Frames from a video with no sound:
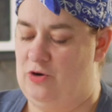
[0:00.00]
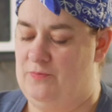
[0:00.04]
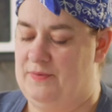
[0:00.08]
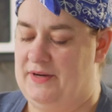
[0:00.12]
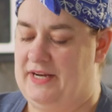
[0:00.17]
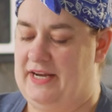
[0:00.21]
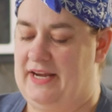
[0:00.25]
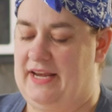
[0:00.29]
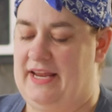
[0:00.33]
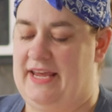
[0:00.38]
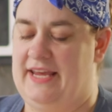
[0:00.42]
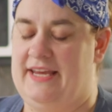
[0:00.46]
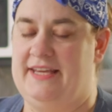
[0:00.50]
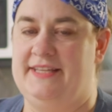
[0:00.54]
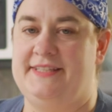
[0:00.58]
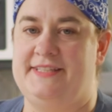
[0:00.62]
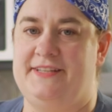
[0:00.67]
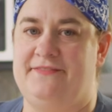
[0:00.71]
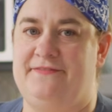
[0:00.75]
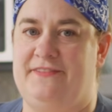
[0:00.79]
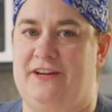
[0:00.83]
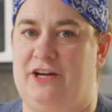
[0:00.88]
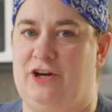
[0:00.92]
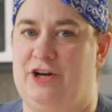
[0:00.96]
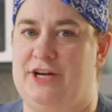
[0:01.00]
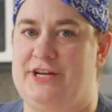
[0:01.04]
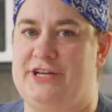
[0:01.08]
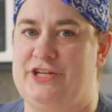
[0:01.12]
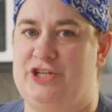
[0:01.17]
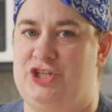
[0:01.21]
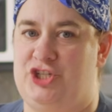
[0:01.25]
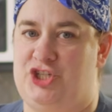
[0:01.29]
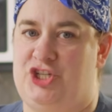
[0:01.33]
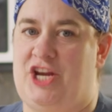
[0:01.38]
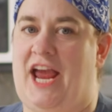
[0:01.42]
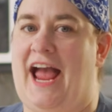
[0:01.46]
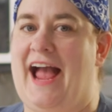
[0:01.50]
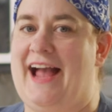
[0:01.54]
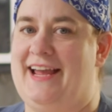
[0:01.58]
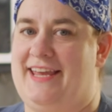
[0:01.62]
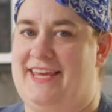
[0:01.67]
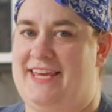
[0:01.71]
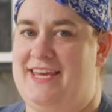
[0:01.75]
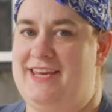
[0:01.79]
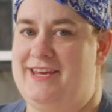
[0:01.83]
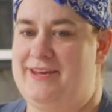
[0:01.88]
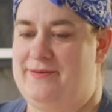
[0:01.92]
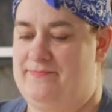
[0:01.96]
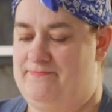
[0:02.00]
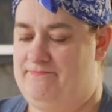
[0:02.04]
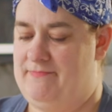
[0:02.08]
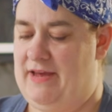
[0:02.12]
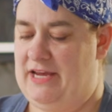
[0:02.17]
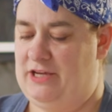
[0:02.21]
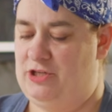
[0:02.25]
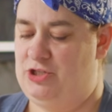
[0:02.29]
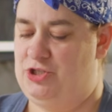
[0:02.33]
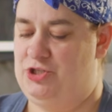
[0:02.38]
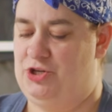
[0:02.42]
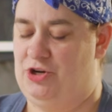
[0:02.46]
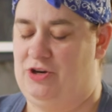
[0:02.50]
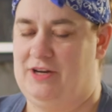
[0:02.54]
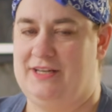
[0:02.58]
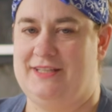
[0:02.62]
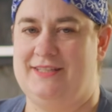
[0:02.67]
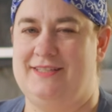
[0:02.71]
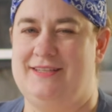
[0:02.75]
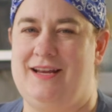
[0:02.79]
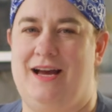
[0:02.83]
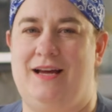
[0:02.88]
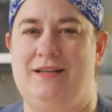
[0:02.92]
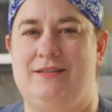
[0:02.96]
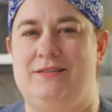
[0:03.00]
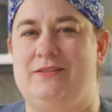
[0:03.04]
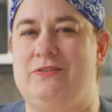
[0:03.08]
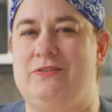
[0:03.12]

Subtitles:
but it is a very shaggy mixture. It's not